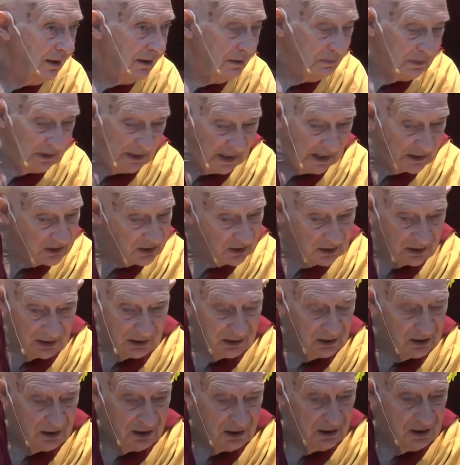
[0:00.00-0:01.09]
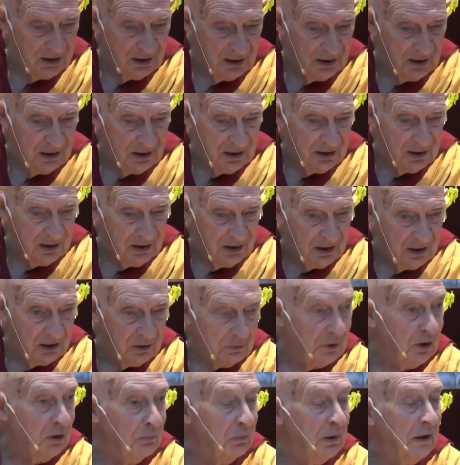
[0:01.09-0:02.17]
But actually, it could be
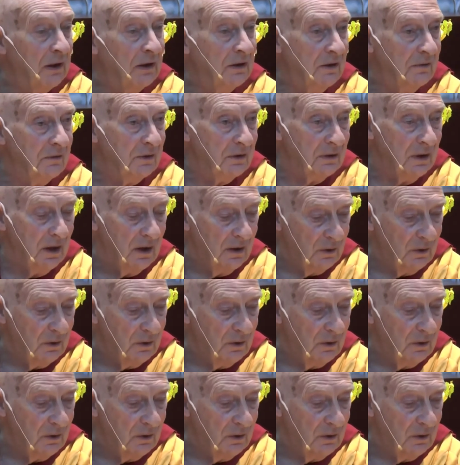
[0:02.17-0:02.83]
completely different.